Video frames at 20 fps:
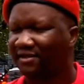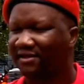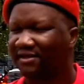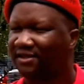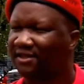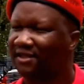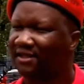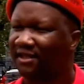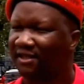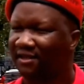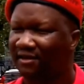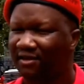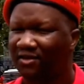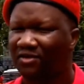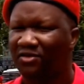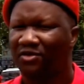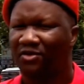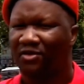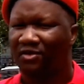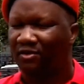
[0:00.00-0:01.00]
Until
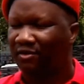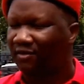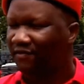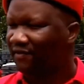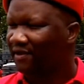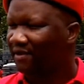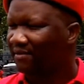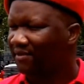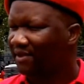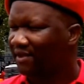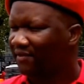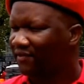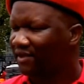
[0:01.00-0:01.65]
all of them,